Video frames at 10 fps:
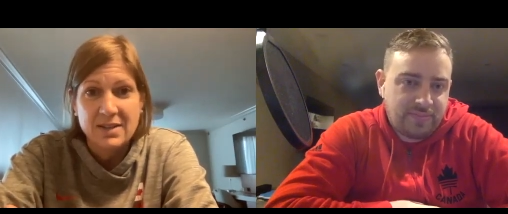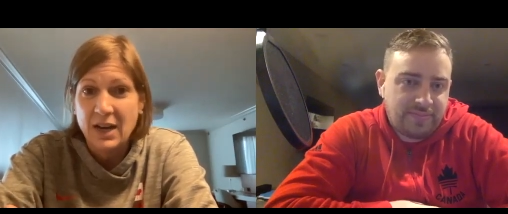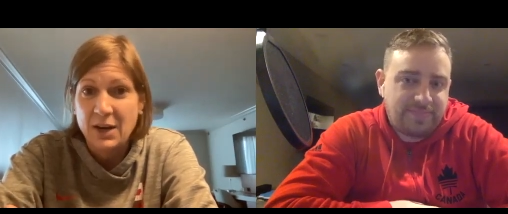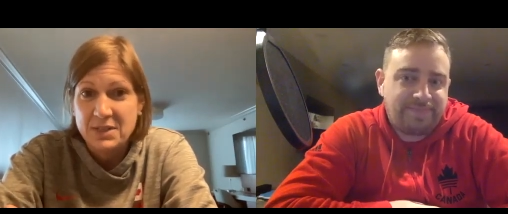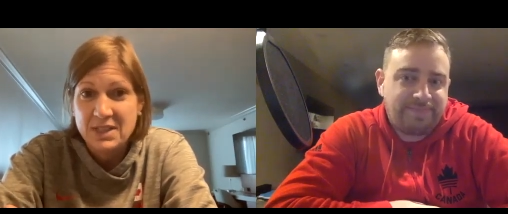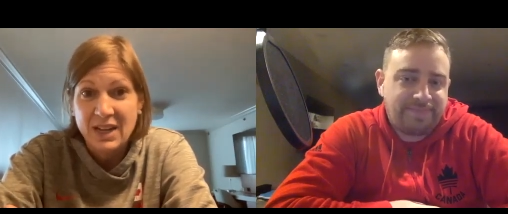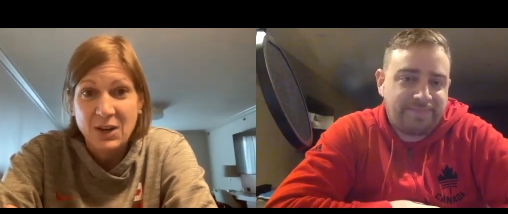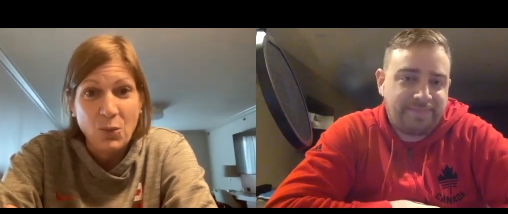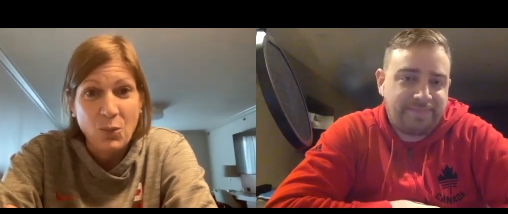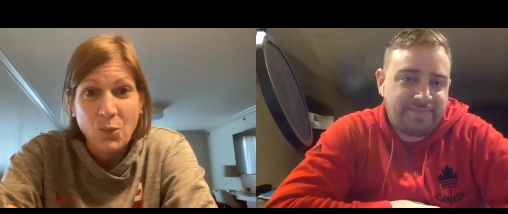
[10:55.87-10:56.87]
Speaker 1: I was like,
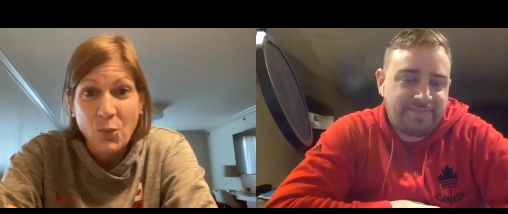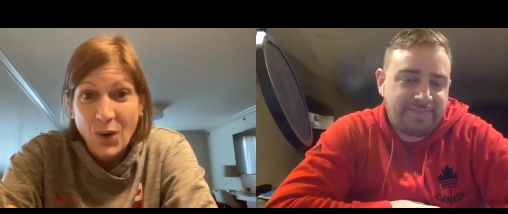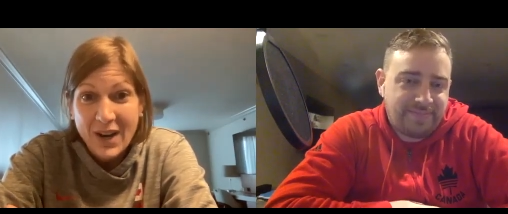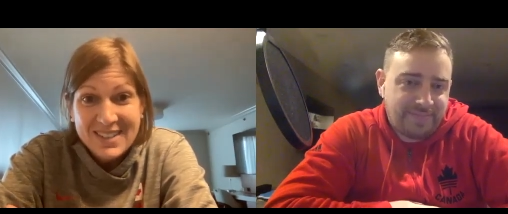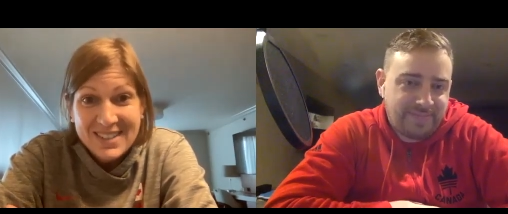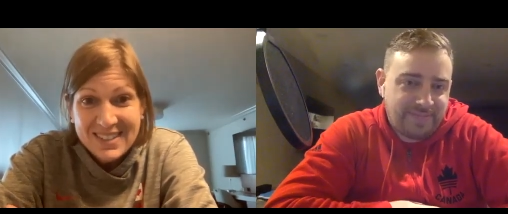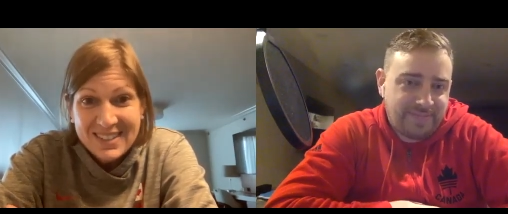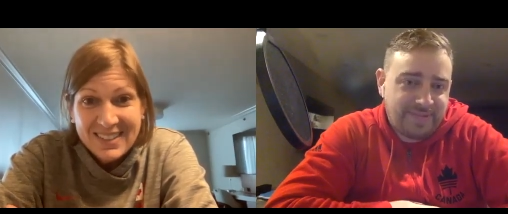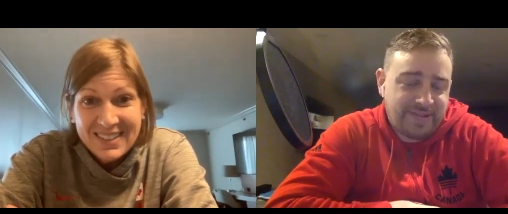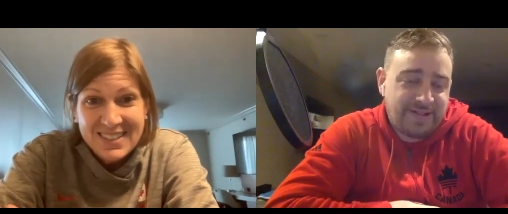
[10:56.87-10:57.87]
what
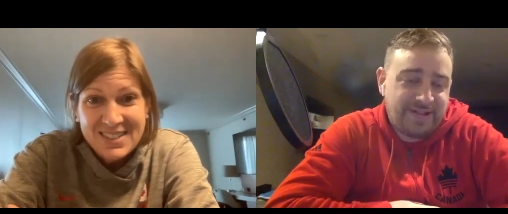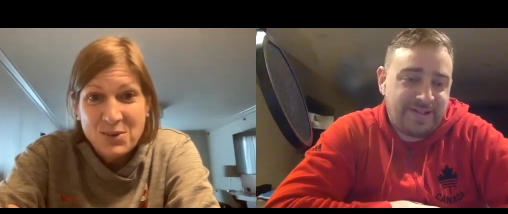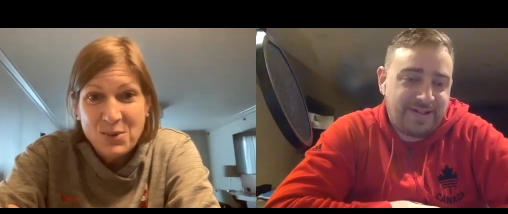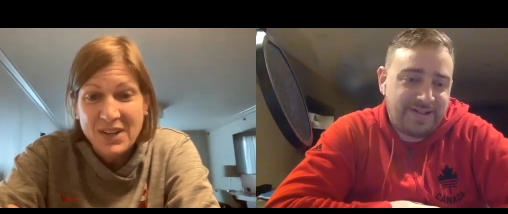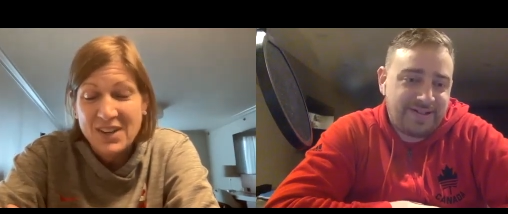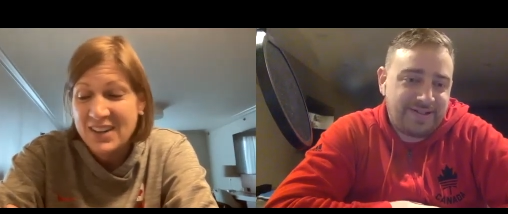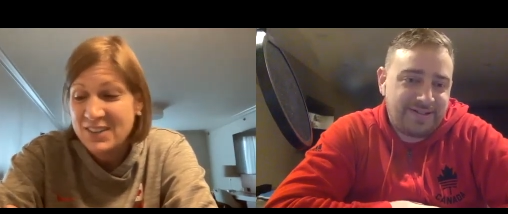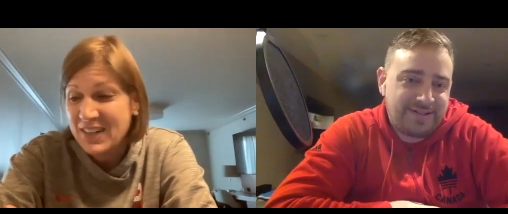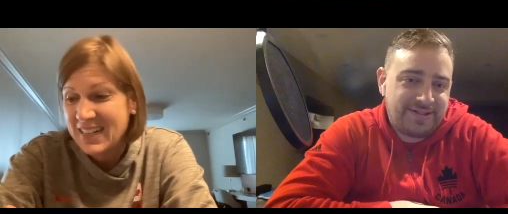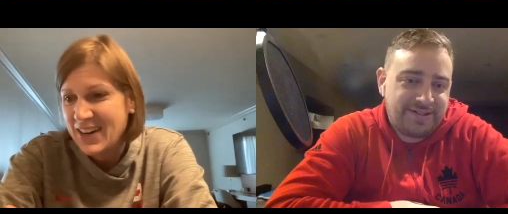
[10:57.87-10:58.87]
is going on
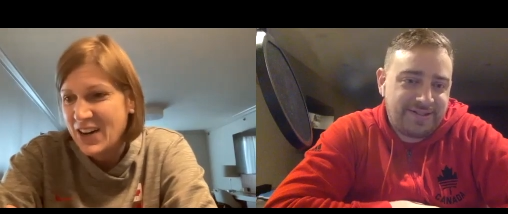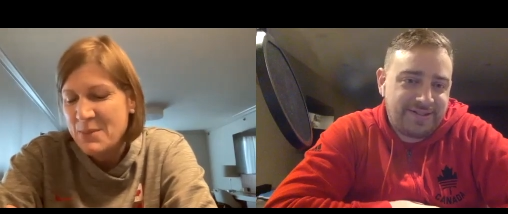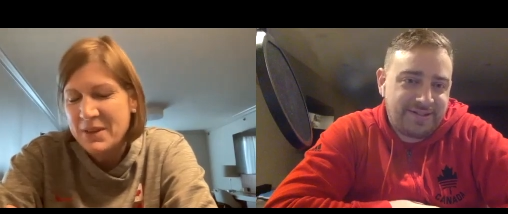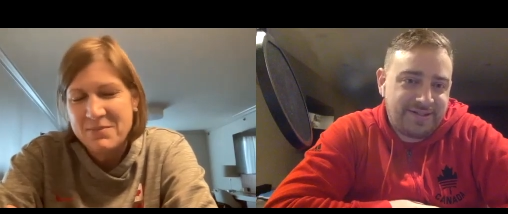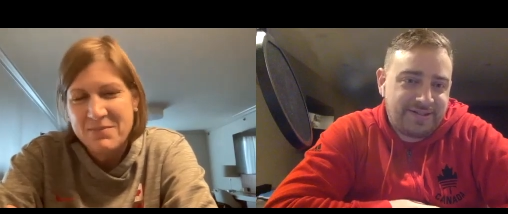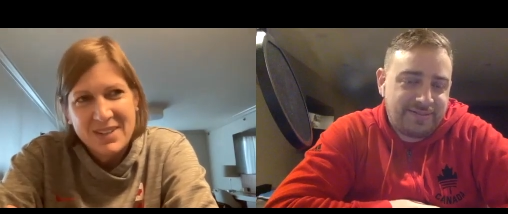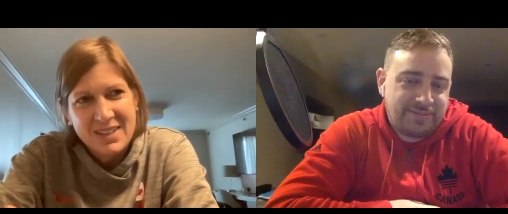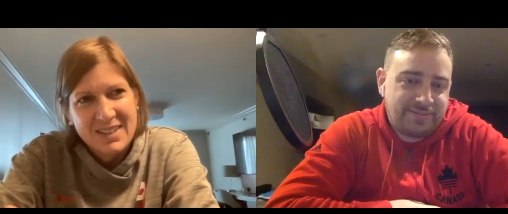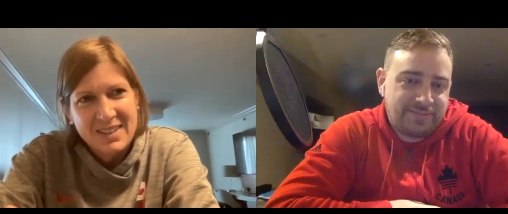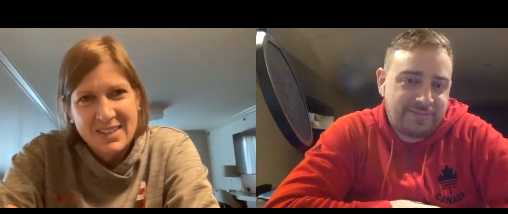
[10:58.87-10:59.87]
right now? I mean,
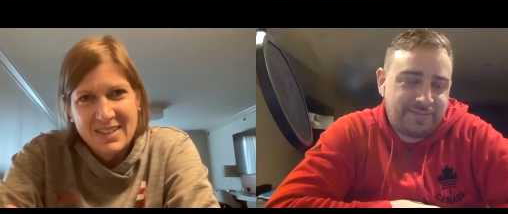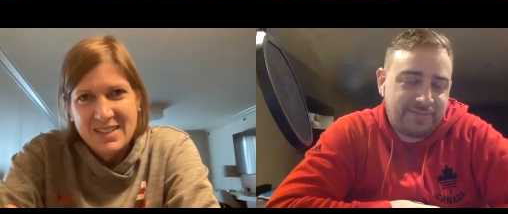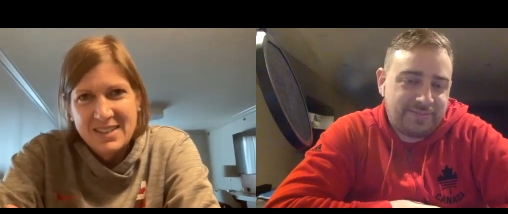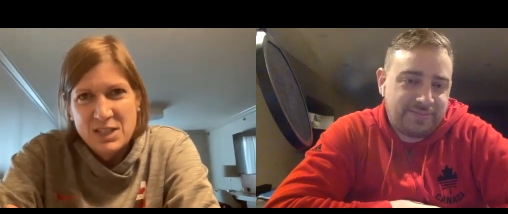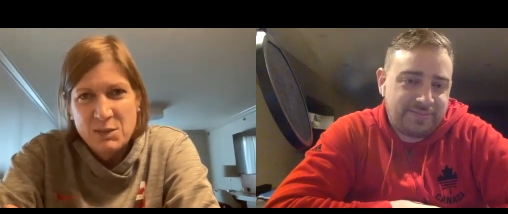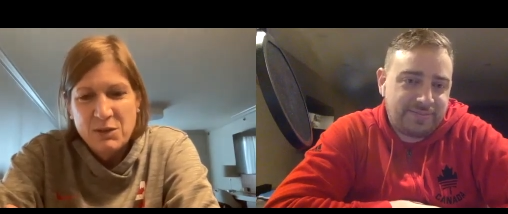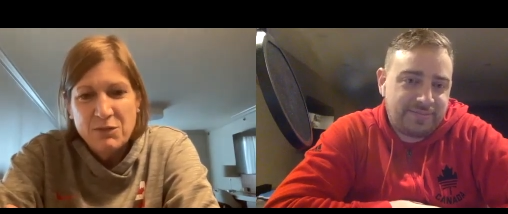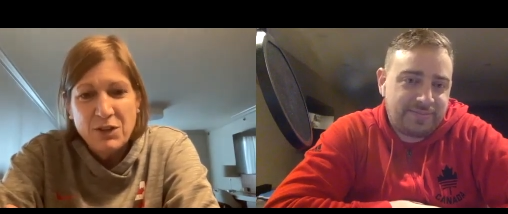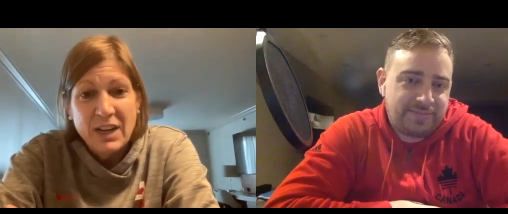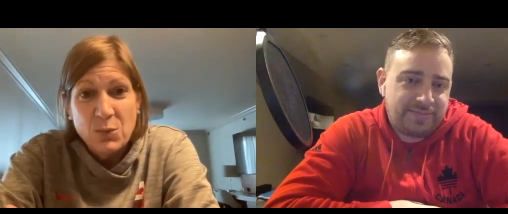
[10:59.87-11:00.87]
to be
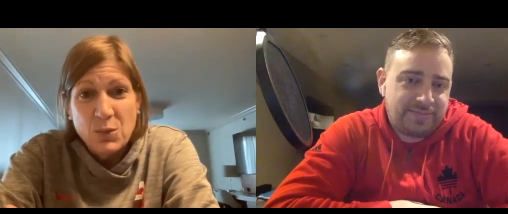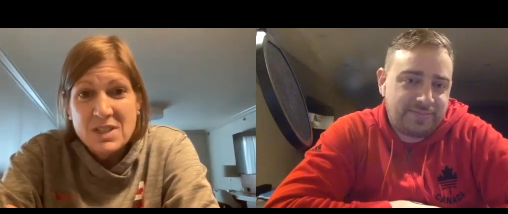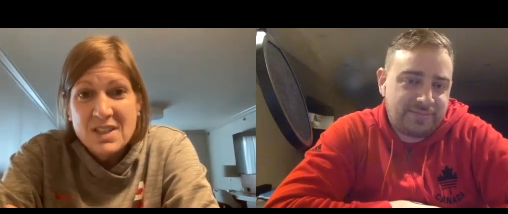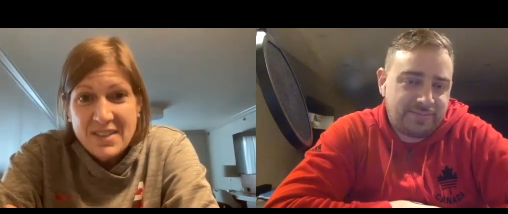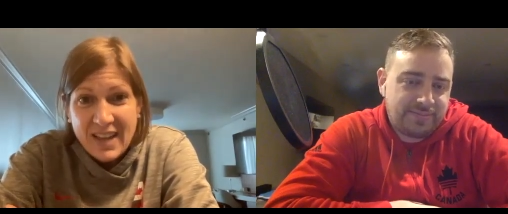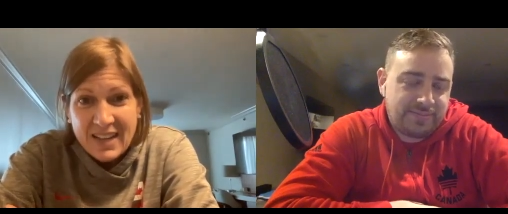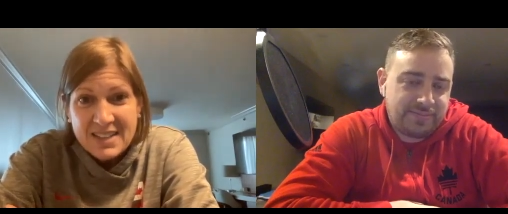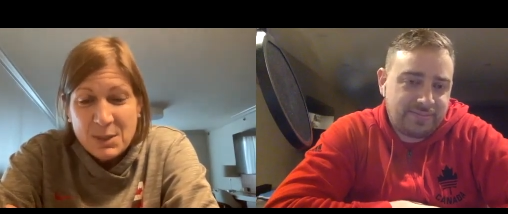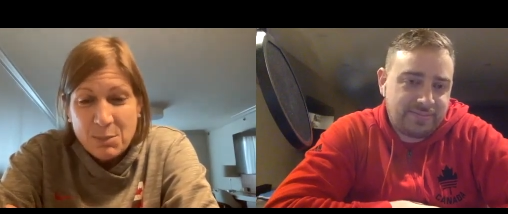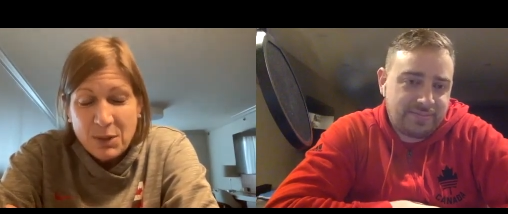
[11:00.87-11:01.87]
frank, it wasn't
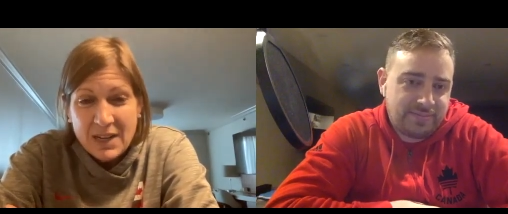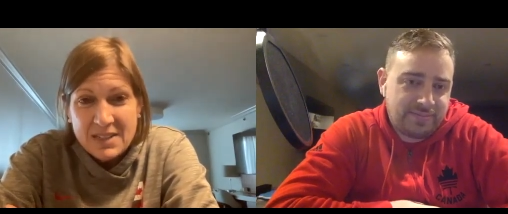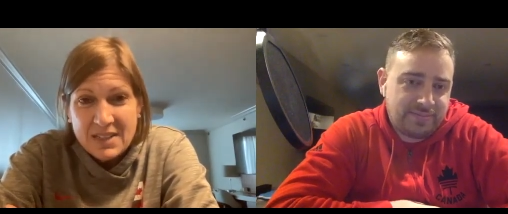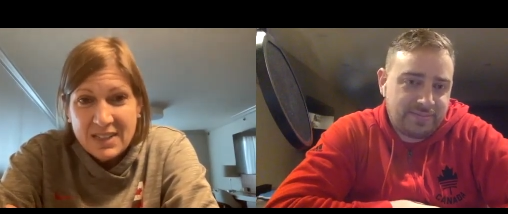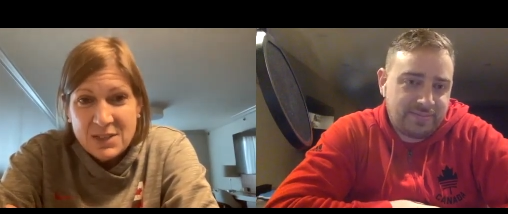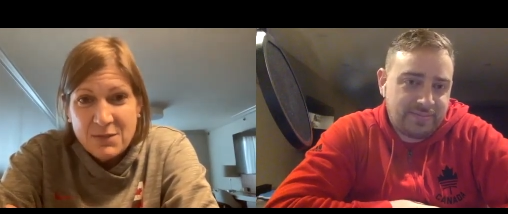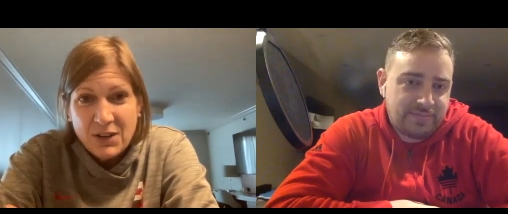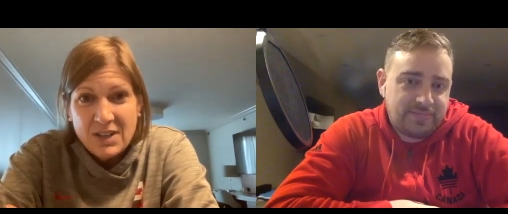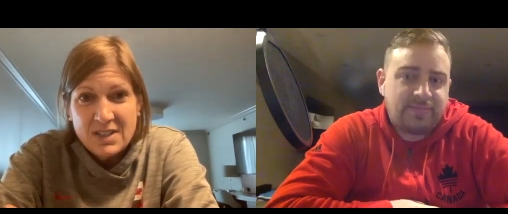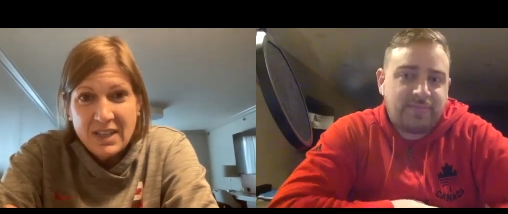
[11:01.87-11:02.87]
that surprising as far
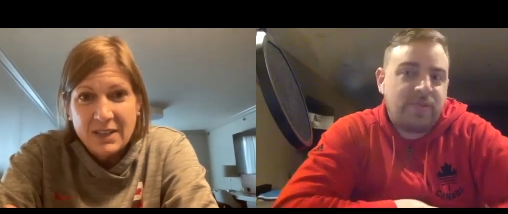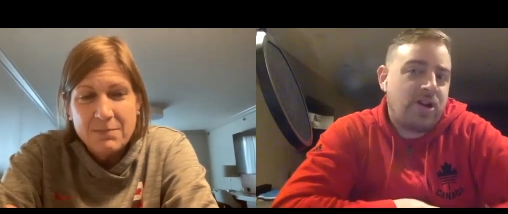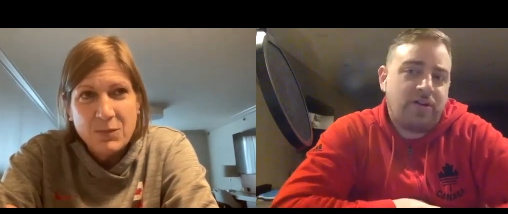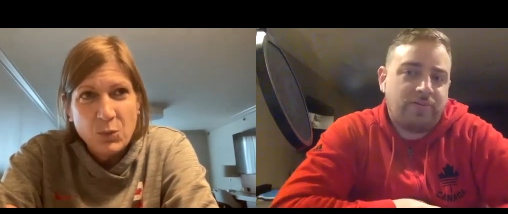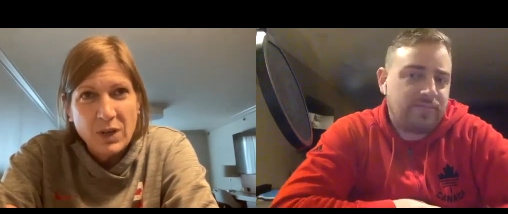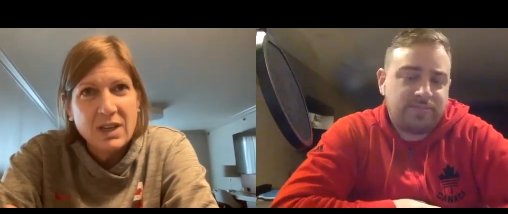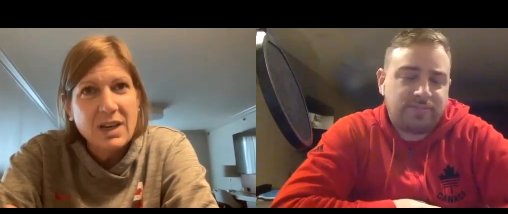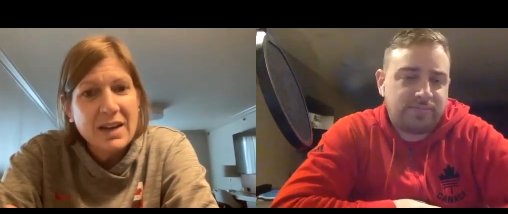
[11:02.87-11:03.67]
as like no kind